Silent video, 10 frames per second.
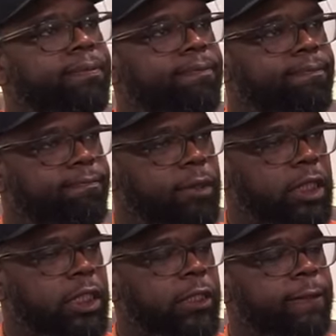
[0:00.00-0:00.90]
Yeah,
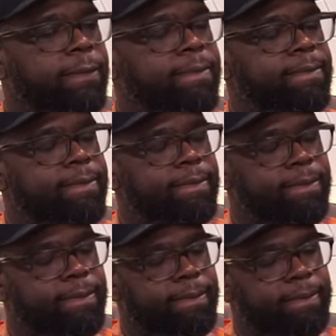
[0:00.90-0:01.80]
let's yeah. quote unquote
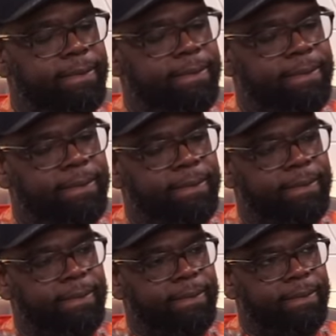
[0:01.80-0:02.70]
court because
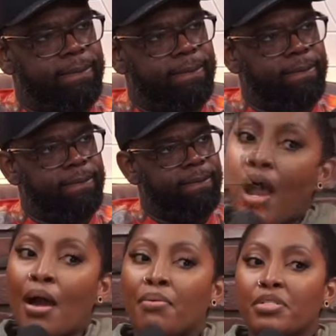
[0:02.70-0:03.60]
at the time too,
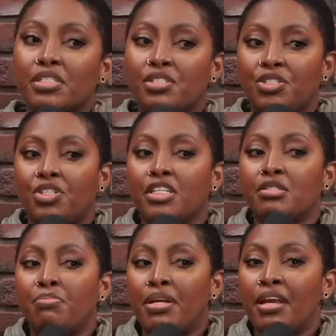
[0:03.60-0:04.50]
I was
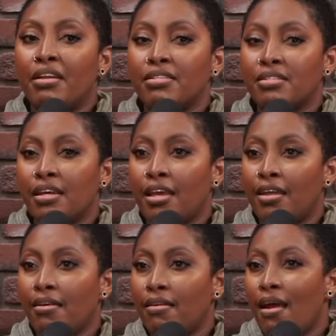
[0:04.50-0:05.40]
just beginning to
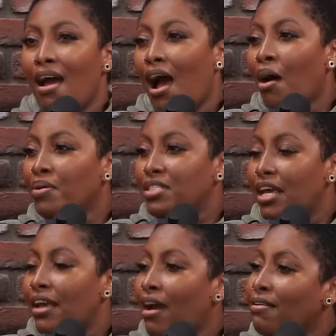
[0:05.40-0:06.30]
get I would
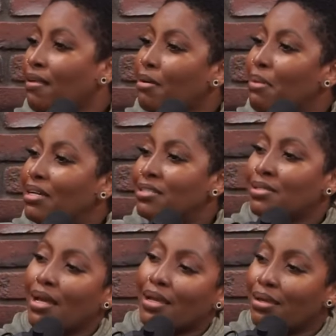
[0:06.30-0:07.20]
say kind of like my
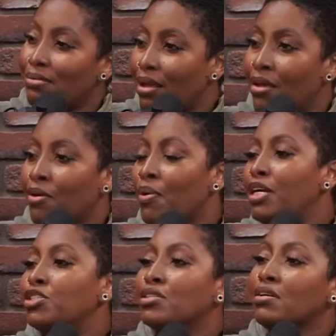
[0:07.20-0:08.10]
second
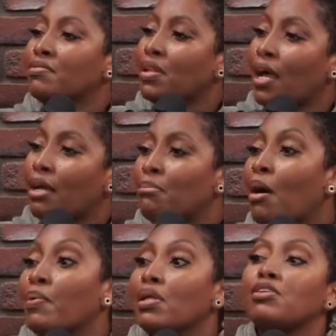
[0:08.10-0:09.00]
iteration of like
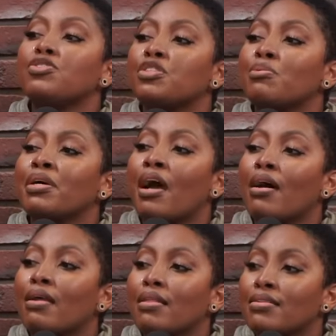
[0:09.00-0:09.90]
my relationship with
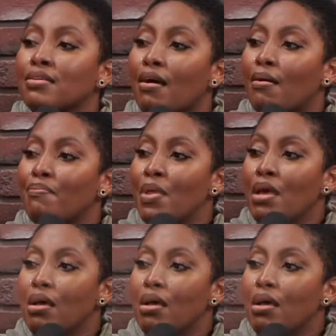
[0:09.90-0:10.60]
God at that time.